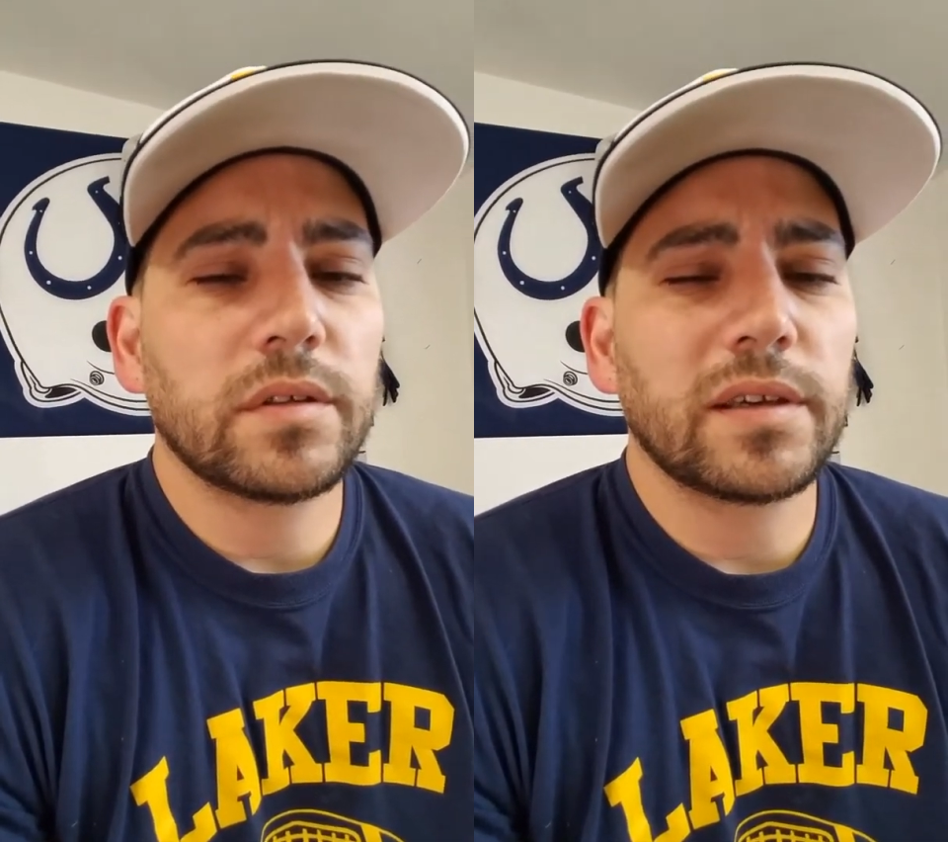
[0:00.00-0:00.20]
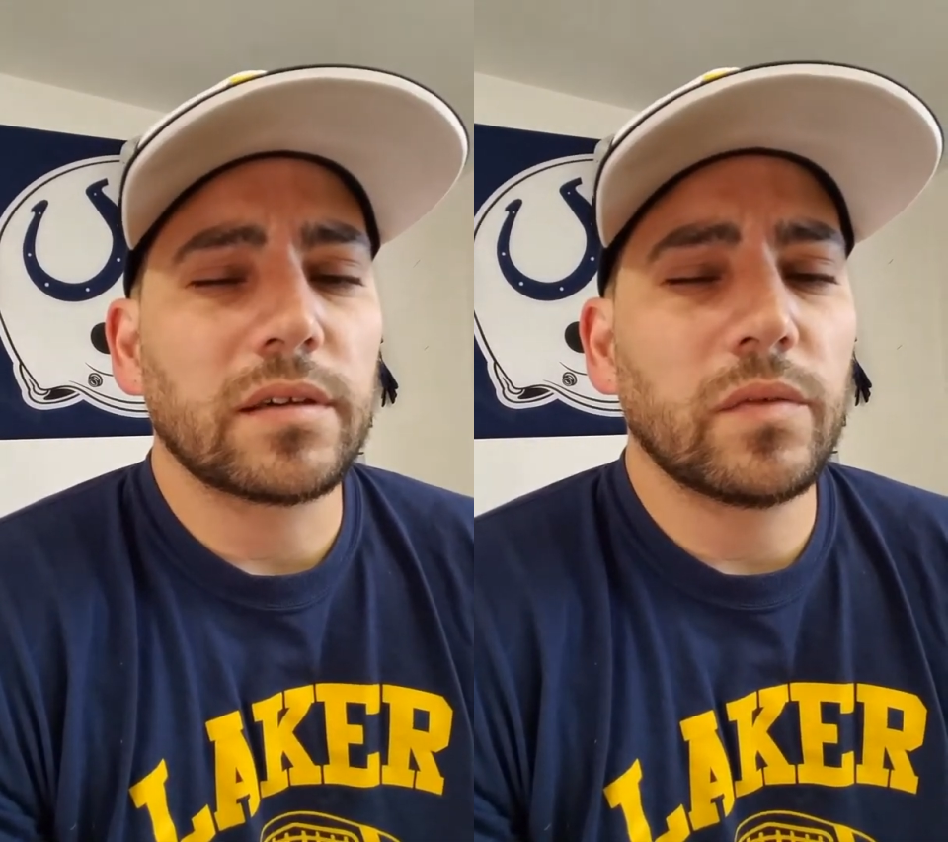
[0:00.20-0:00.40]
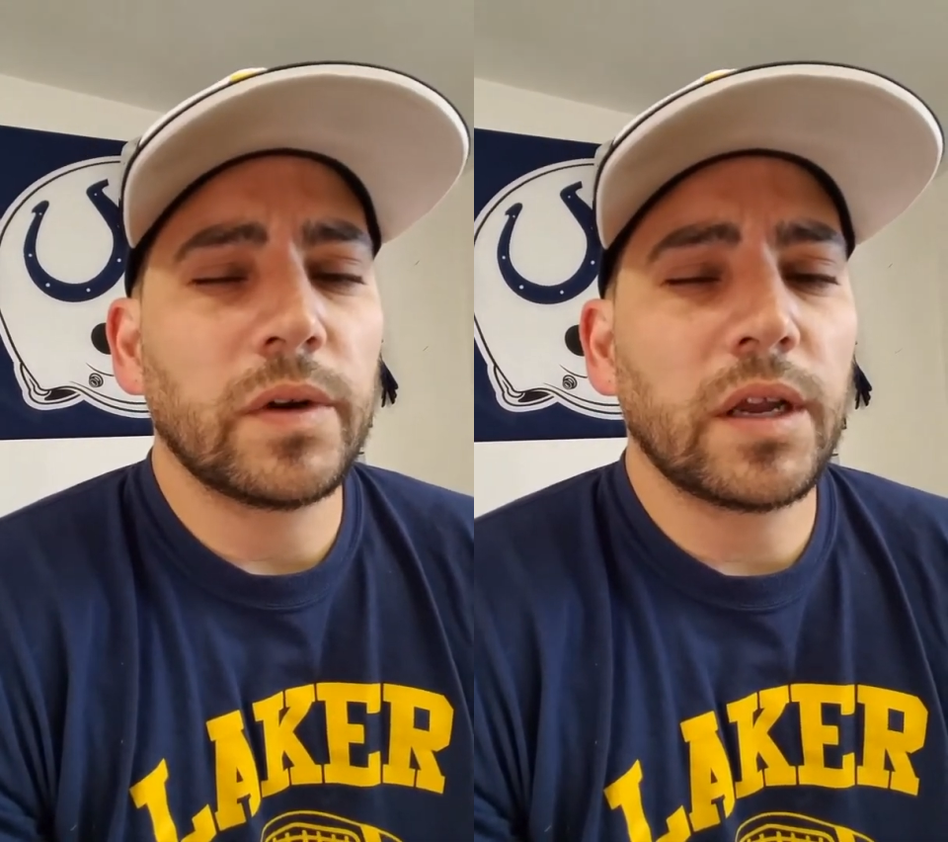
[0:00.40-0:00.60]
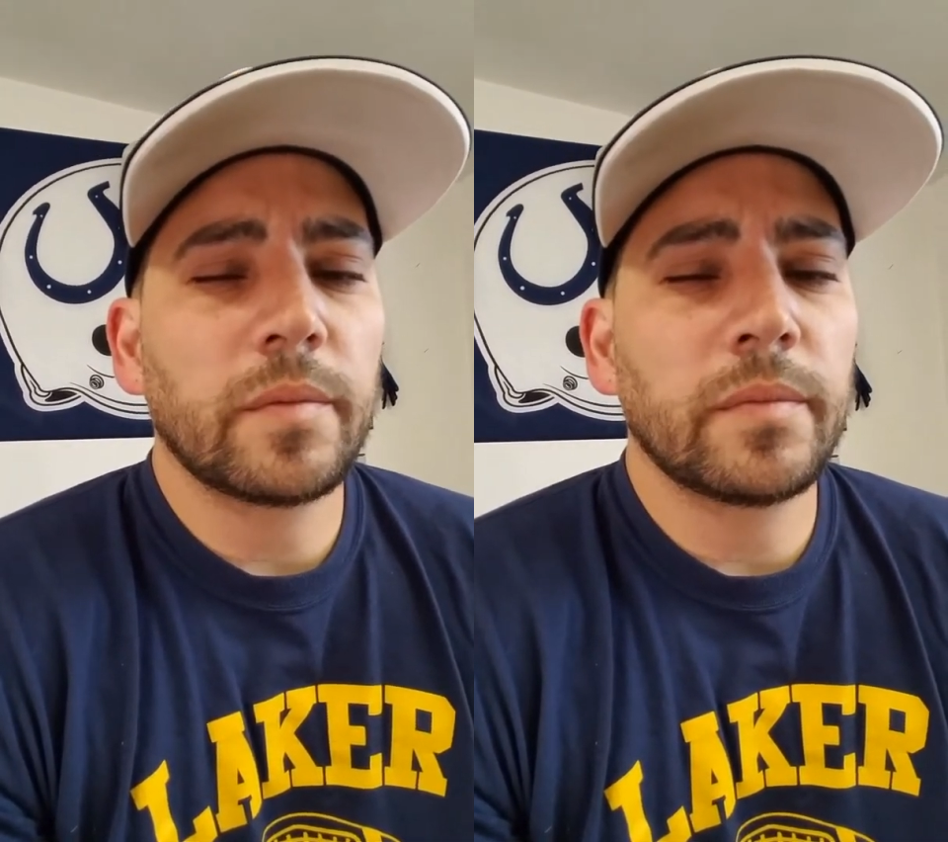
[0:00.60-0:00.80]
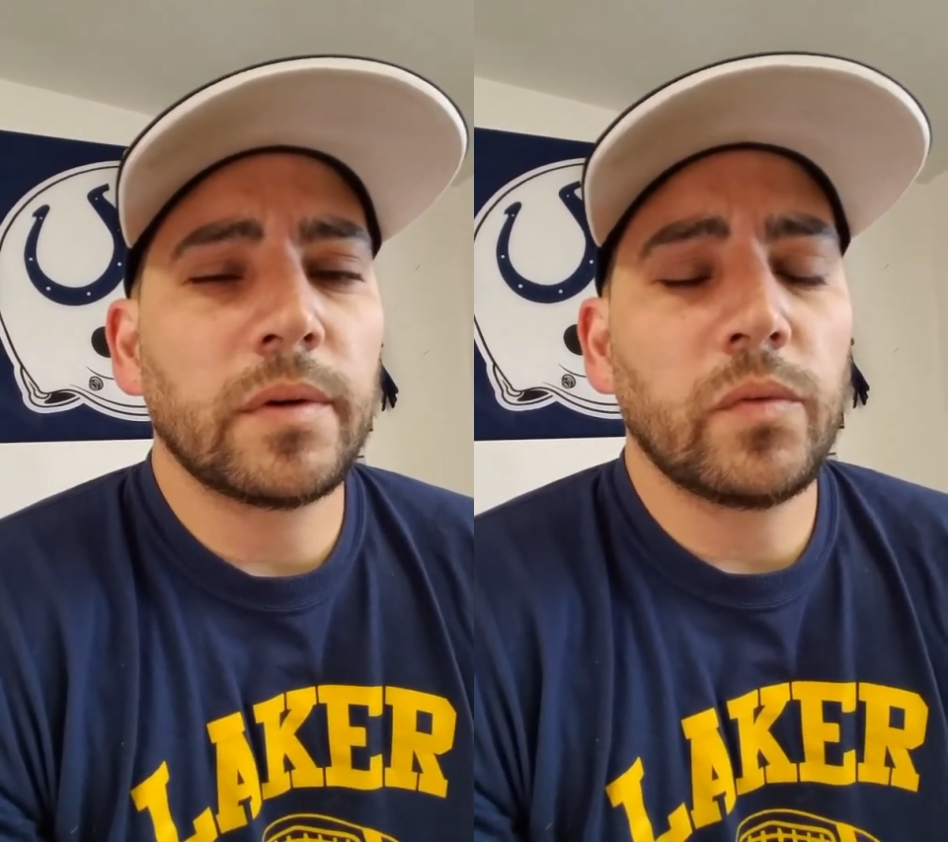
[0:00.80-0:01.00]
like when
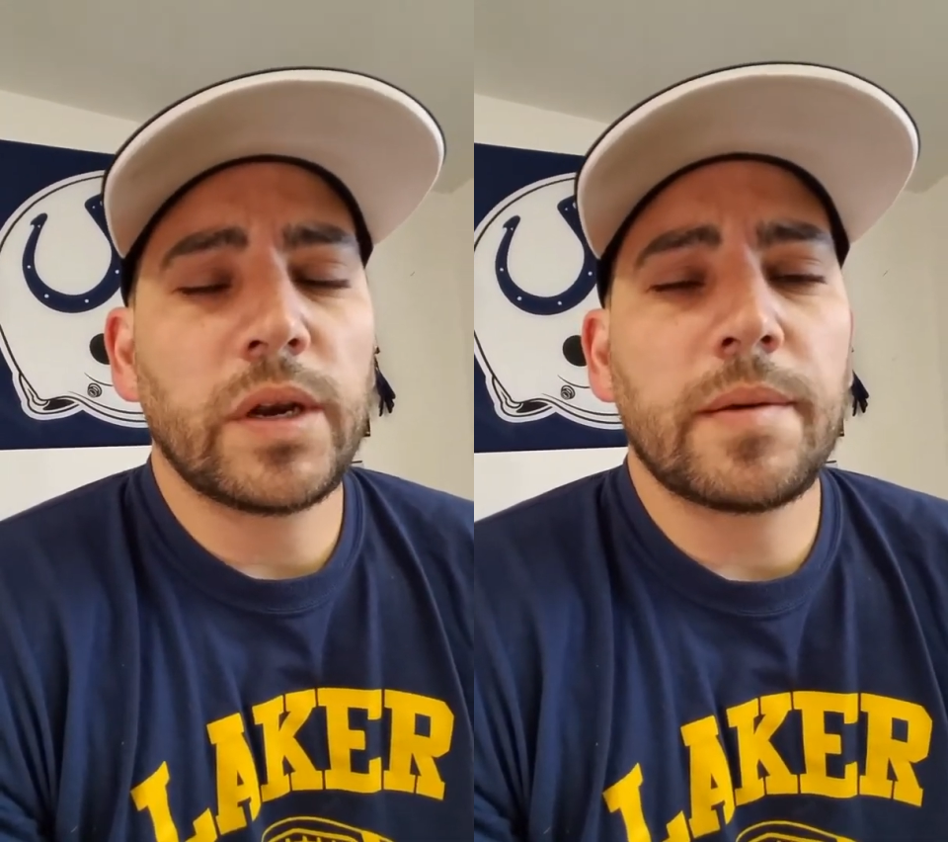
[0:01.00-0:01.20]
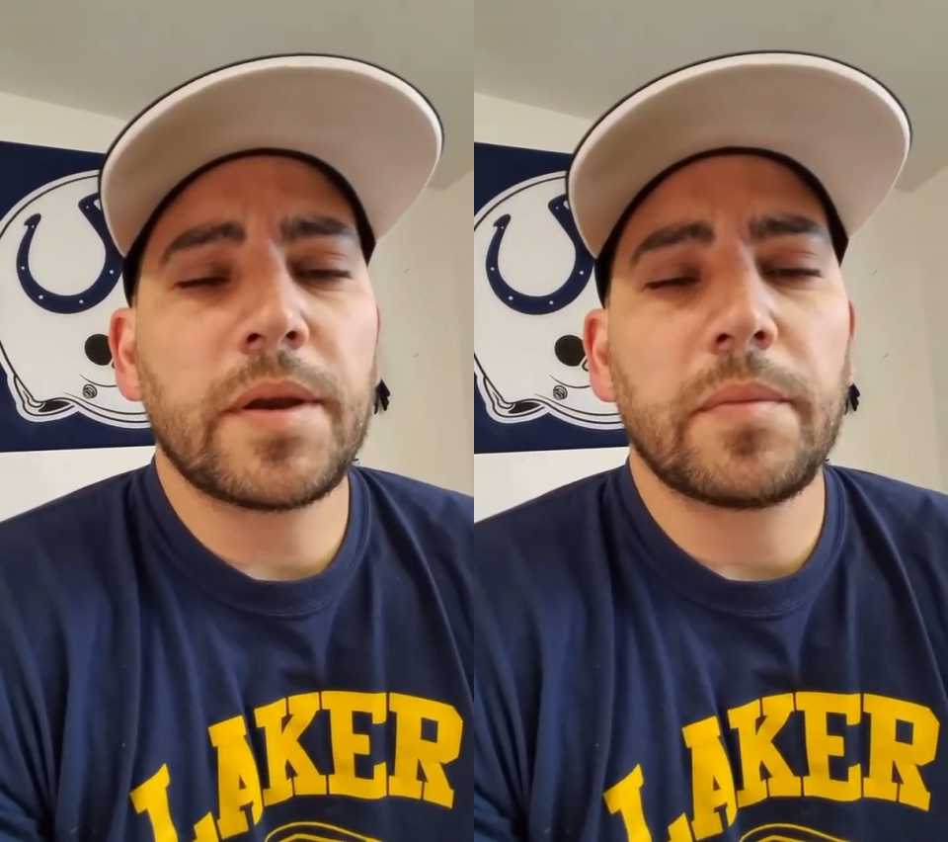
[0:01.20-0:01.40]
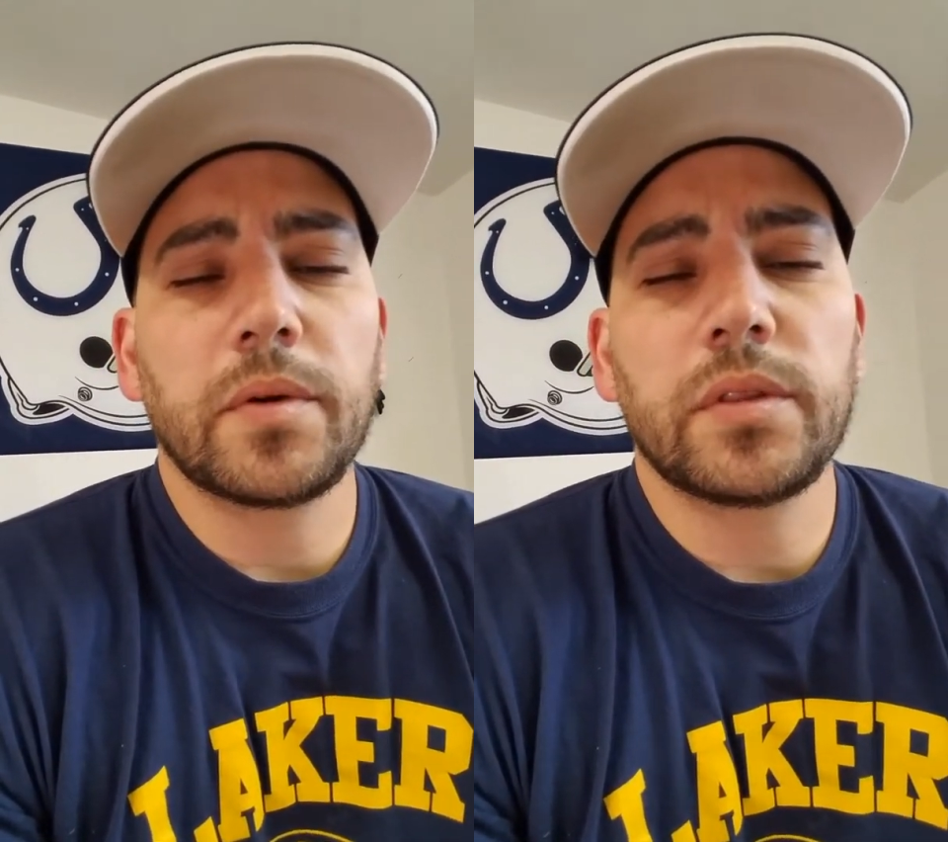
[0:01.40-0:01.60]
I'm at